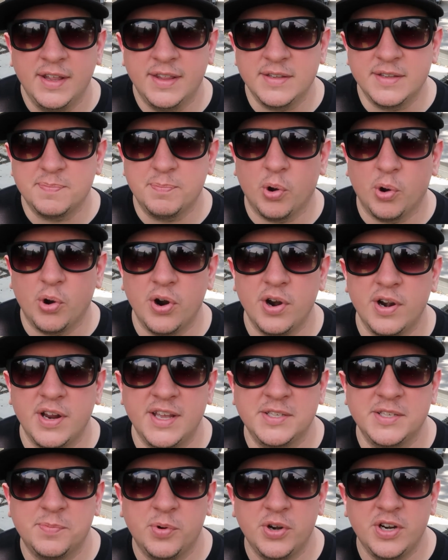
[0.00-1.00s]
This board
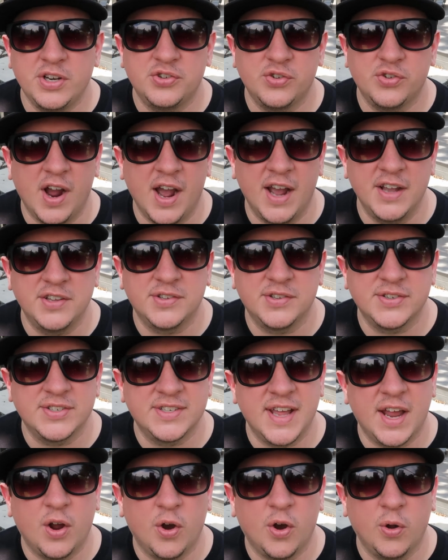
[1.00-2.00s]
is pretty dry, so there's
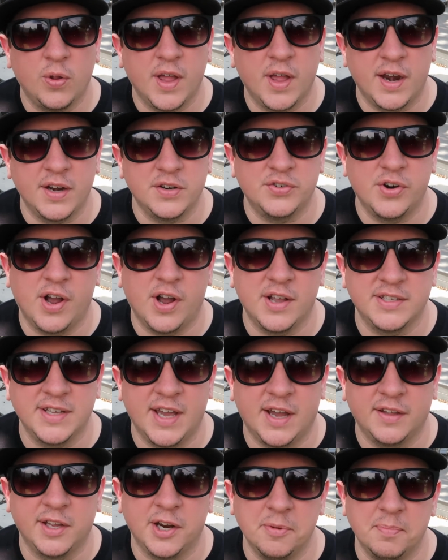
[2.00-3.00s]
not a whole lot of draws
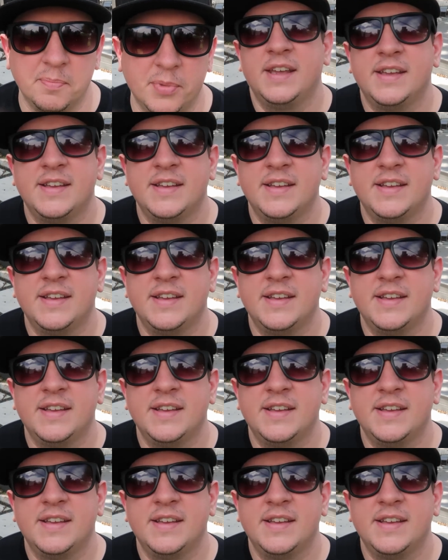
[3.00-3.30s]
out there.